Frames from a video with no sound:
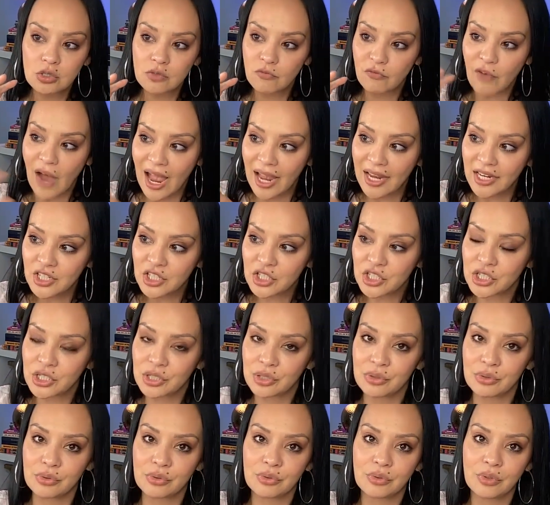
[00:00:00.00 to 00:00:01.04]
fine
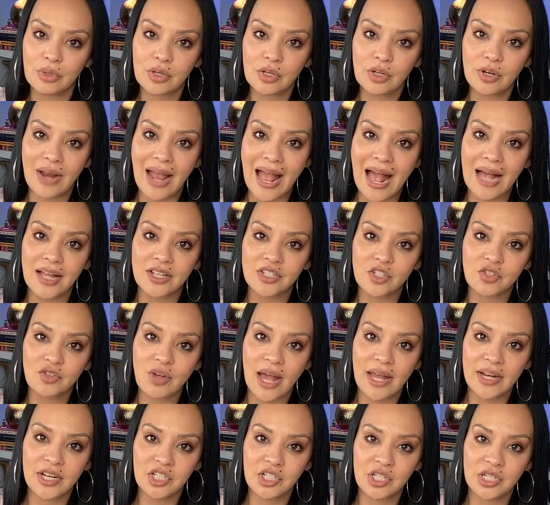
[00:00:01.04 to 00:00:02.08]
tune your ad
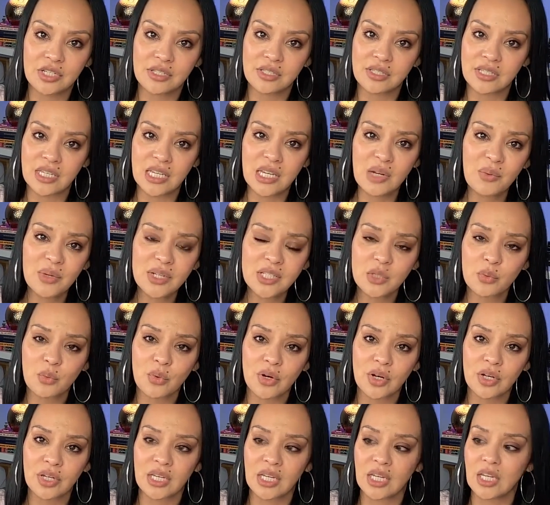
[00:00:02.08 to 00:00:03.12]
strategy, see what's
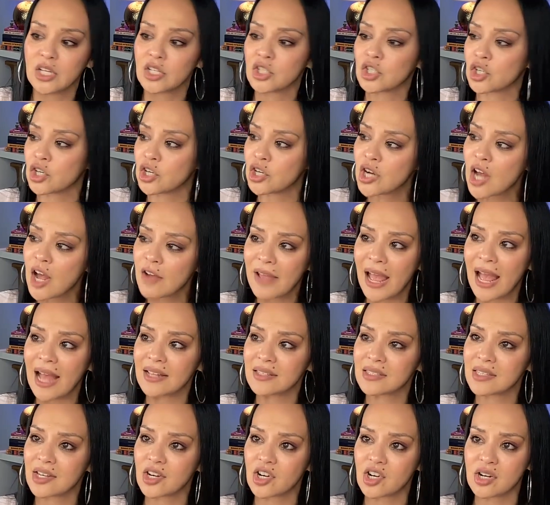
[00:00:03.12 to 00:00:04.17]
working, turn off
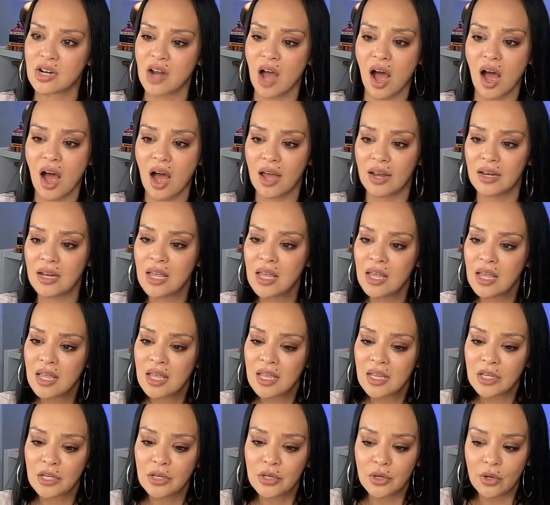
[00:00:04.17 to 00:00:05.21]
ads that are not,
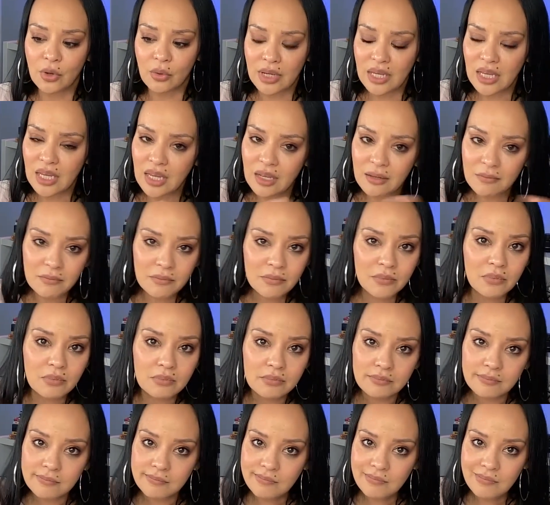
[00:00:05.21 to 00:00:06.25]
you know,
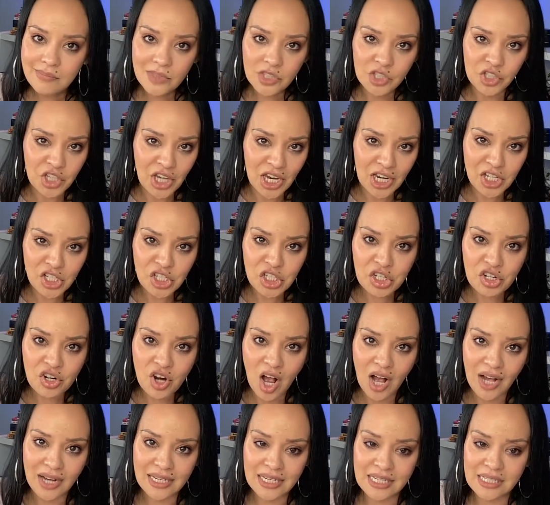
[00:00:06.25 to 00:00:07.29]
change your
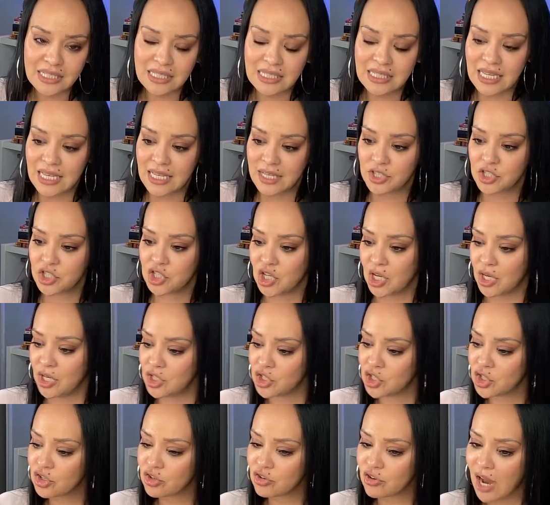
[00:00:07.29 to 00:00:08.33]
audiences,
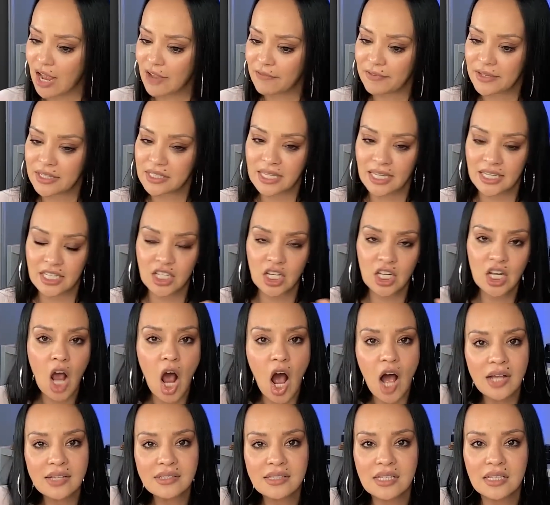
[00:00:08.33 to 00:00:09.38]
change your graphics, like
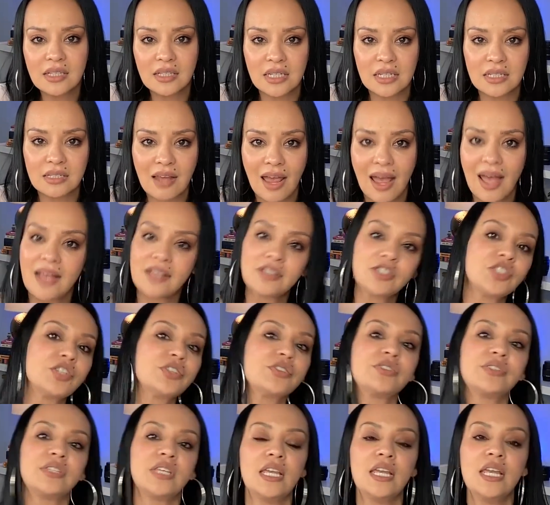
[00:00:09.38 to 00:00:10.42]
constantly test to
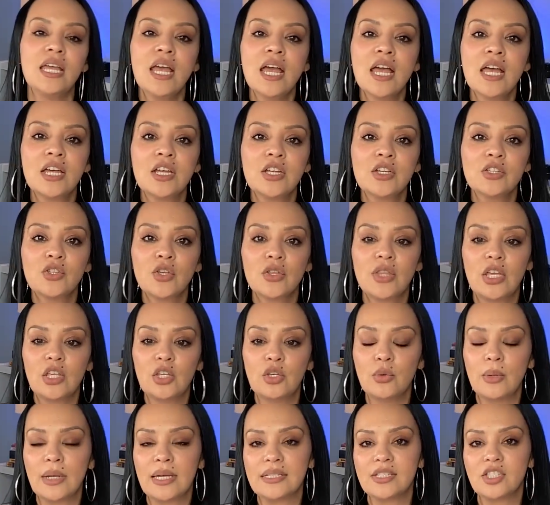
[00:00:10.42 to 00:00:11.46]
see so that
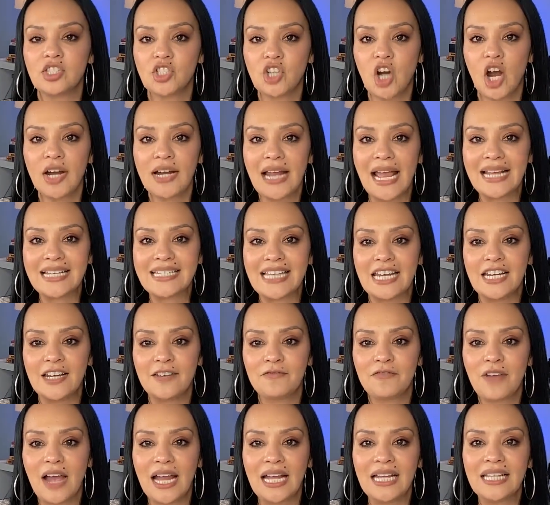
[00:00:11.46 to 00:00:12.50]
you can start
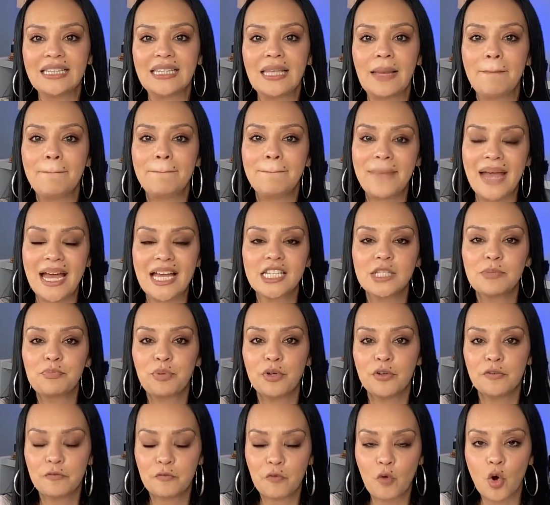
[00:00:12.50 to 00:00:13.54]
identifying the best
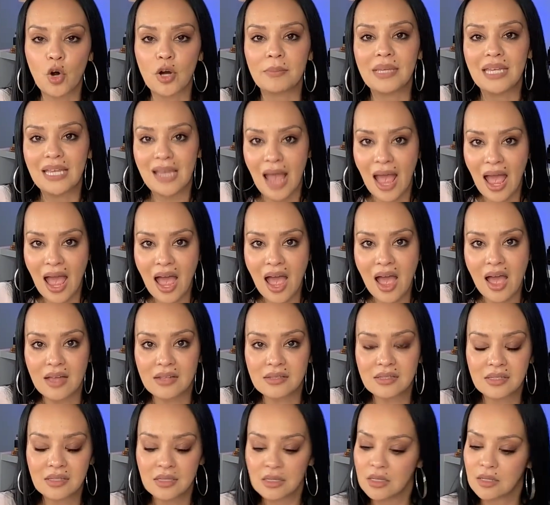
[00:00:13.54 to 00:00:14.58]
performing
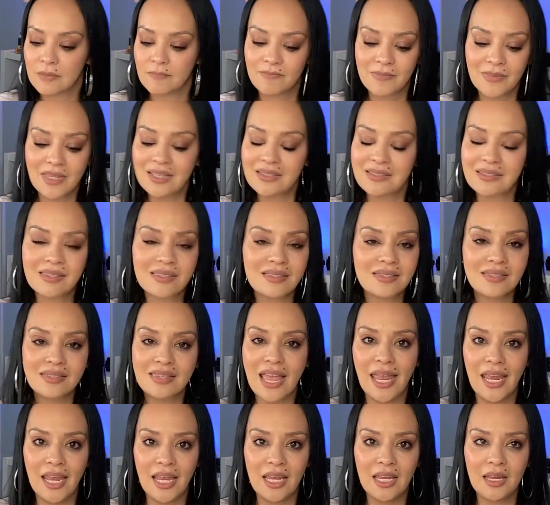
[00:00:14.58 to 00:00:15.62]
ads. It's the
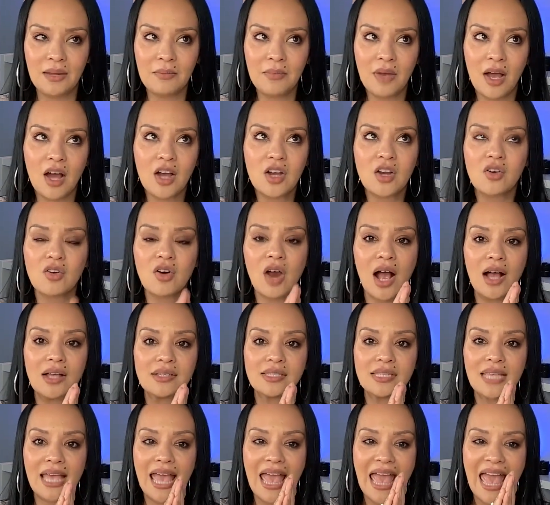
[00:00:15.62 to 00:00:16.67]
same across
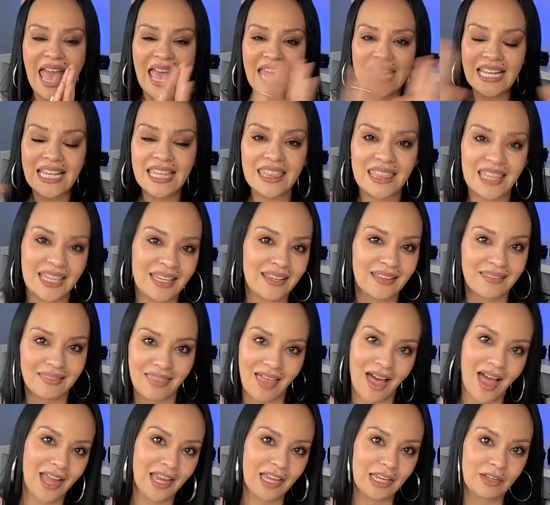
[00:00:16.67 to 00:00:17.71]
anything in
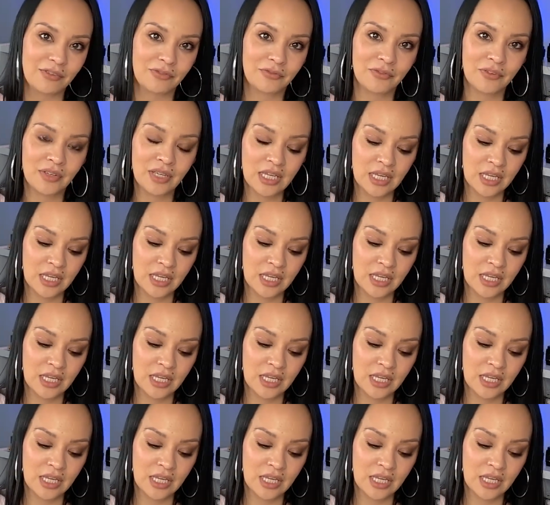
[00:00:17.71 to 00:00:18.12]
life.